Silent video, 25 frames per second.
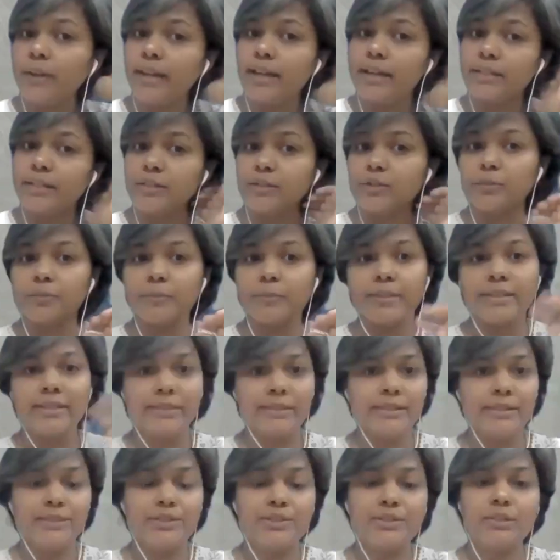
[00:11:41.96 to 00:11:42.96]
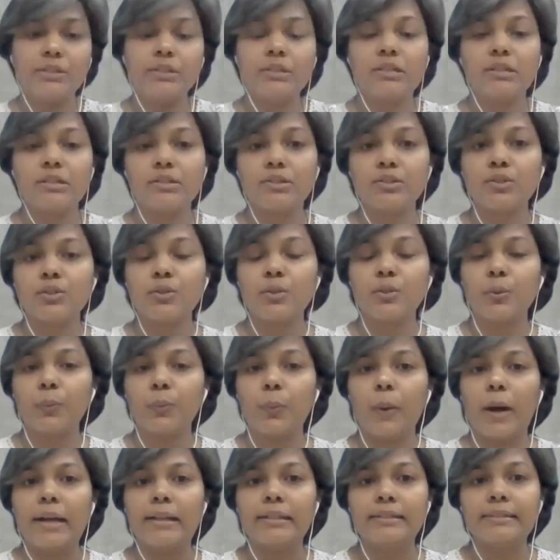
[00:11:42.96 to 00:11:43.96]
get into meditation, just
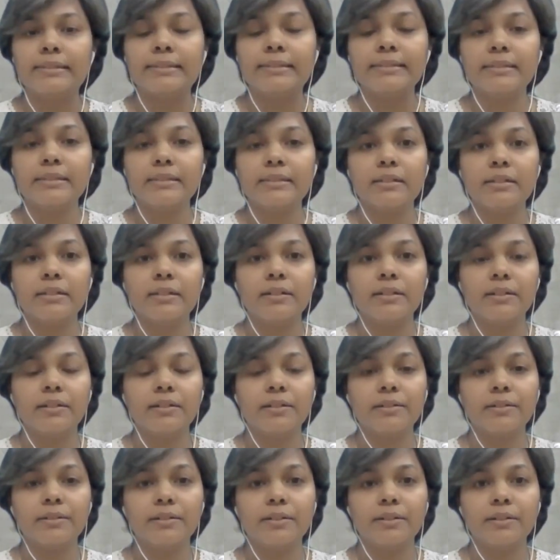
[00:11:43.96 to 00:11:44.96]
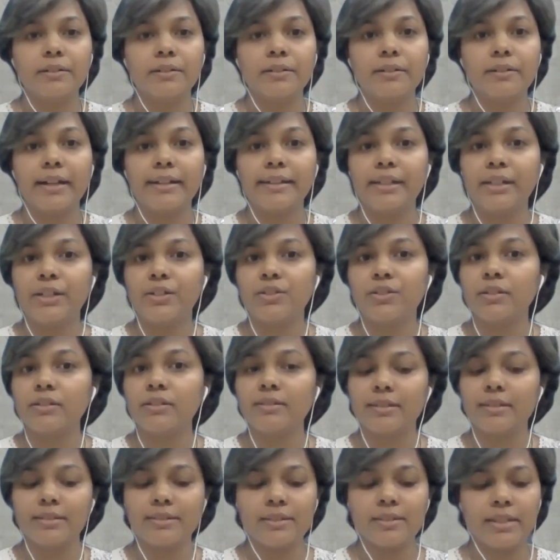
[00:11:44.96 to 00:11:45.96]
one condition,
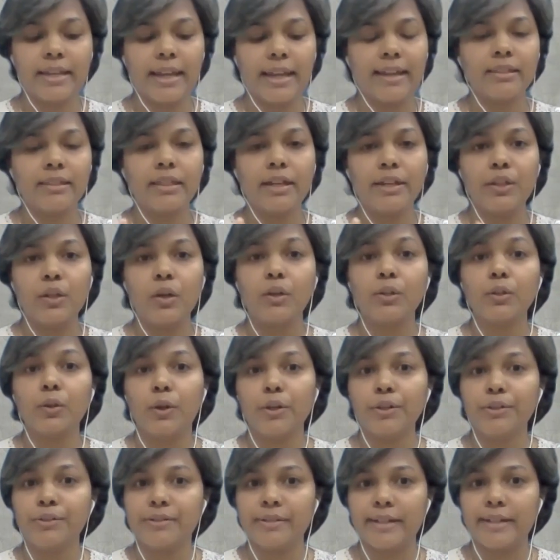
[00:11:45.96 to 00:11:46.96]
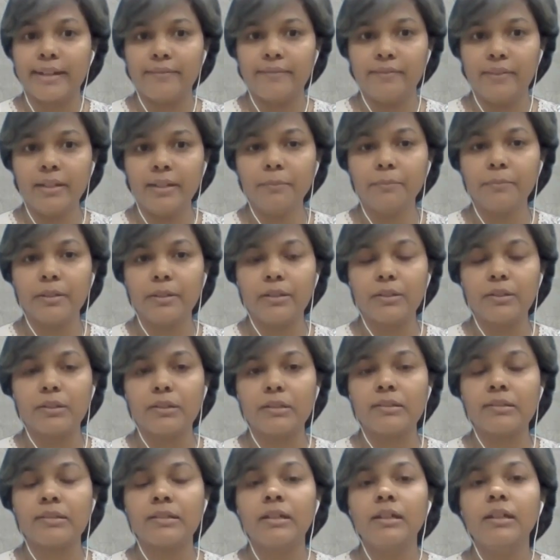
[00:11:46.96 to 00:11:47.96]
just check that you're not driving,
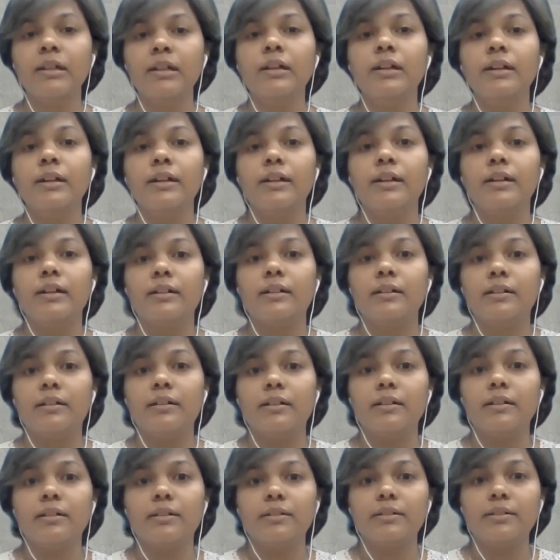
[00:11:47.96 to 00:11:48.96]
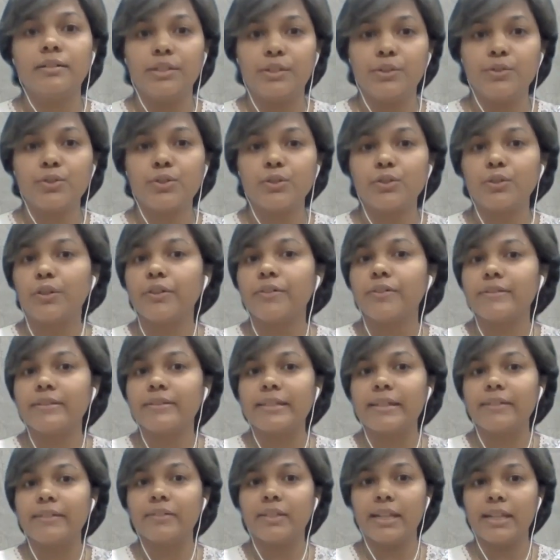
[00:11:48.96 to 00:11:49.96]
because you should not
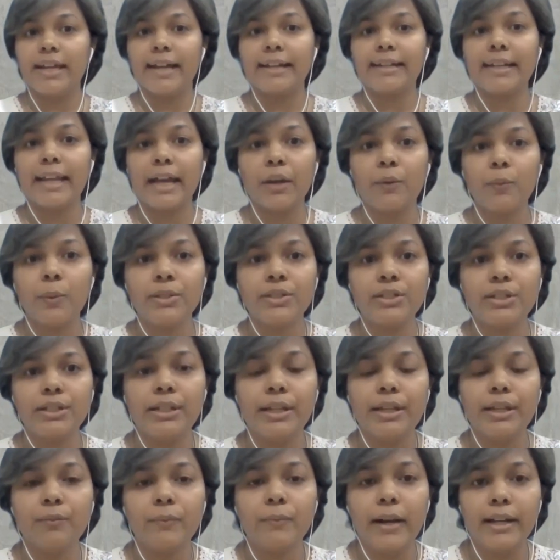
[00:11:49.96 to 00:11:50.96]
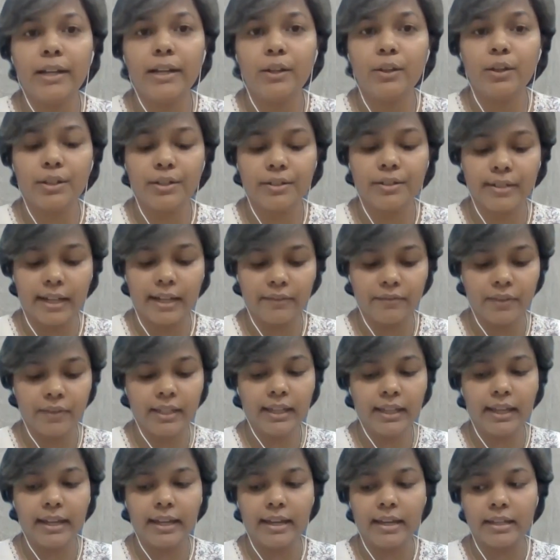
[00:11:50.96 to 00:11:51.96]
receive the light language healing while you're
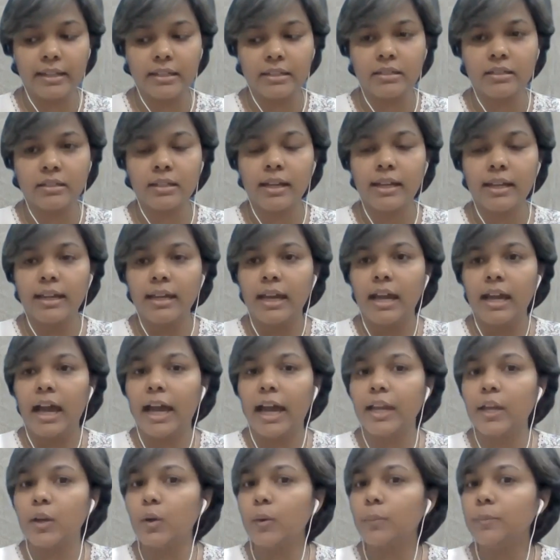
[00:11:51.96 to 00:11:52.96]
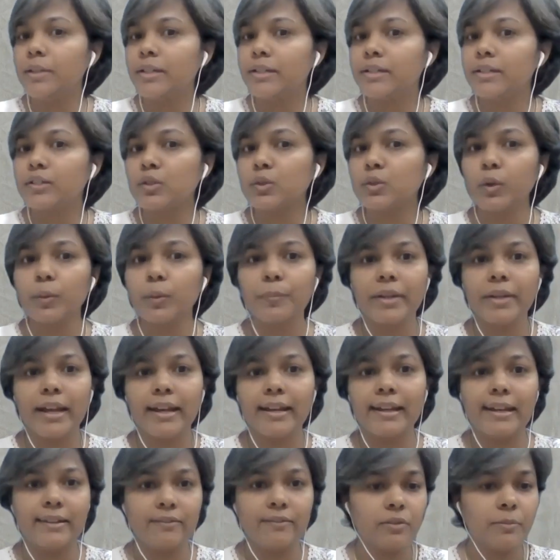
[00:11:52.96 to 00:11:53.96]
driving. And I hope there is no
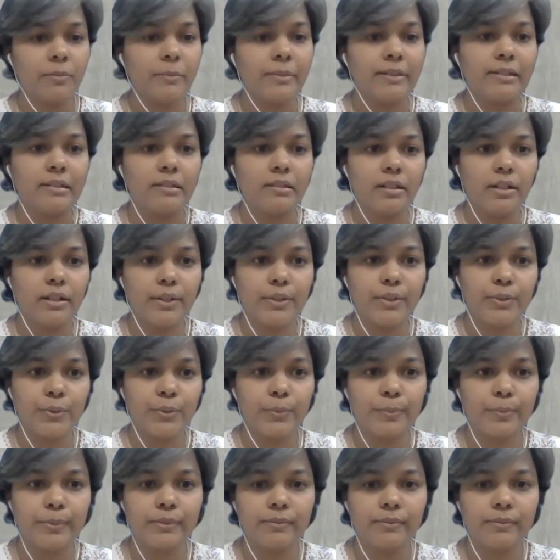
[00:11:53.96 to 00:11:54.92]
pregnant woman in the group.